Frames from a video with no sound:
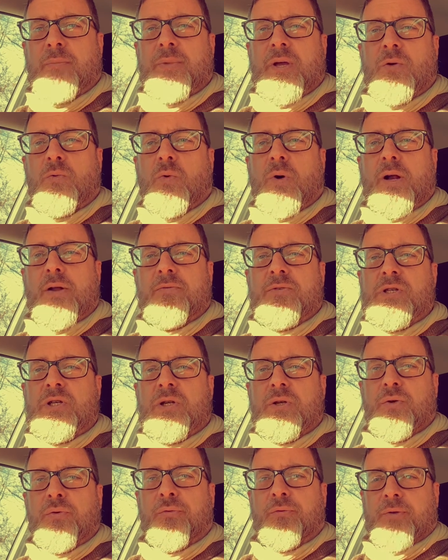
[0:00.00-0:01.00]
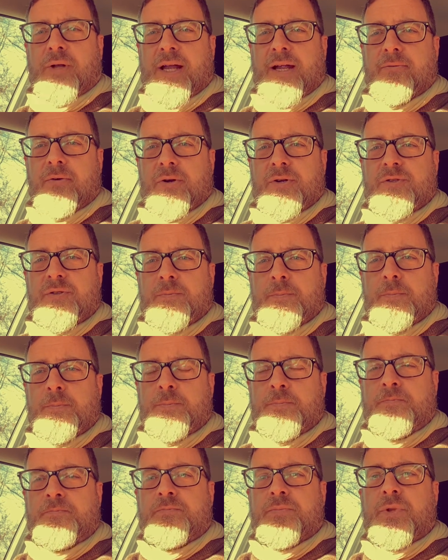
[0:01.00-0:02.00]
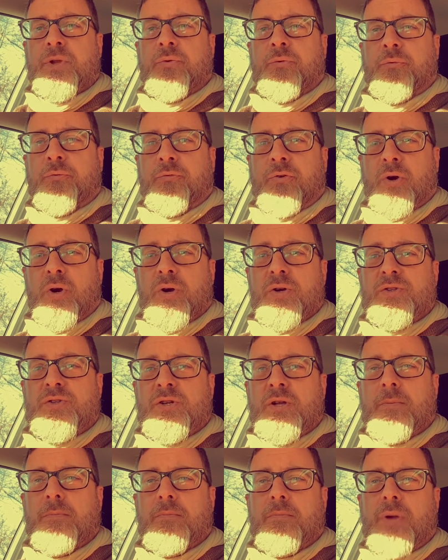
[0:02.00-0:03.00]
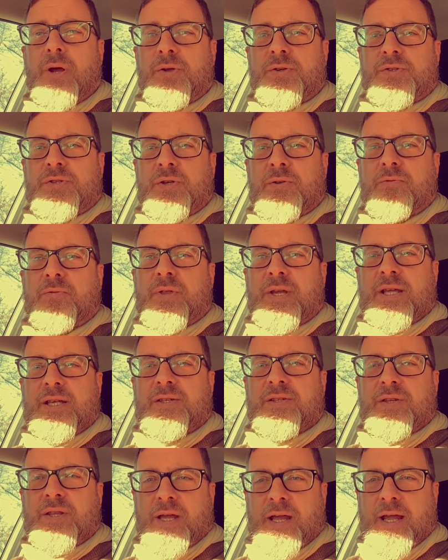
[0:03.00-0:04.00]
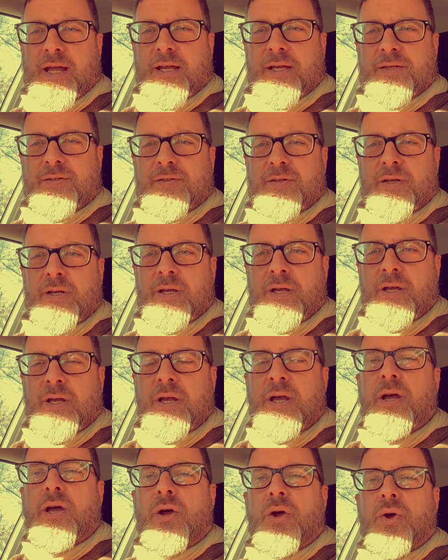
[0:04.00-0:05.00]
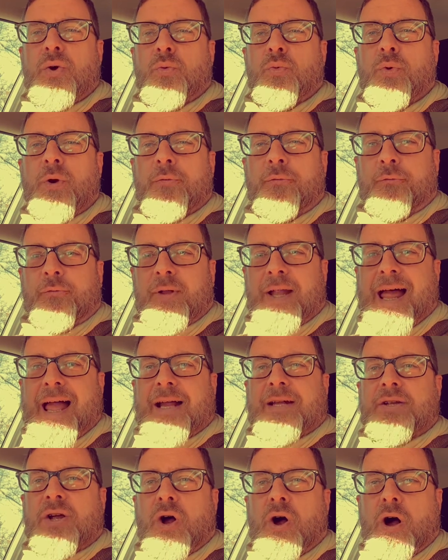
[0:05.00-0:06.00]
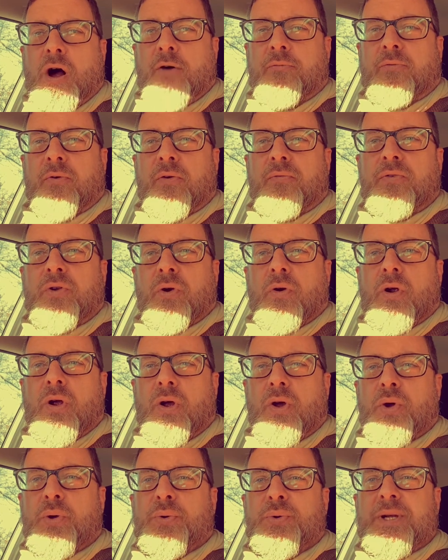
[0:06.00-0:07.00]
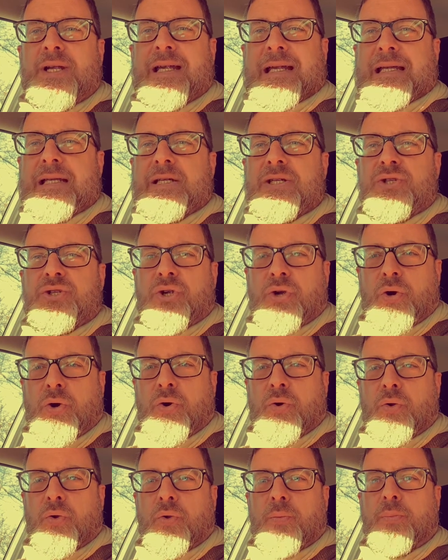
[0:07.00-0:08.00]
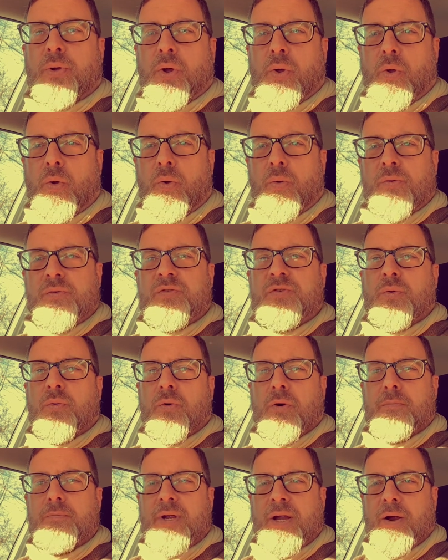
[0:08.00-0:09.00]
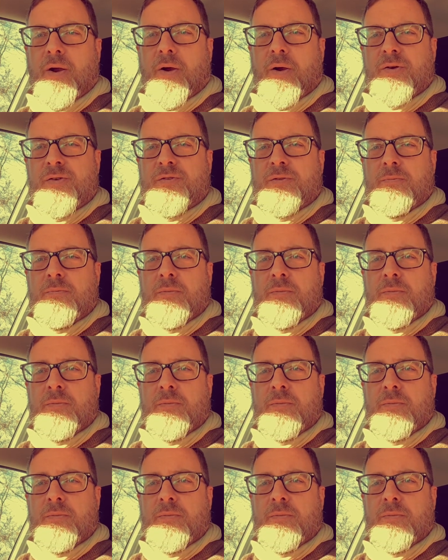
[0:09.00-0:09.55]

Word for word: in one of two flavors. First, most of these things reflect off of your own internal poles or mirrors.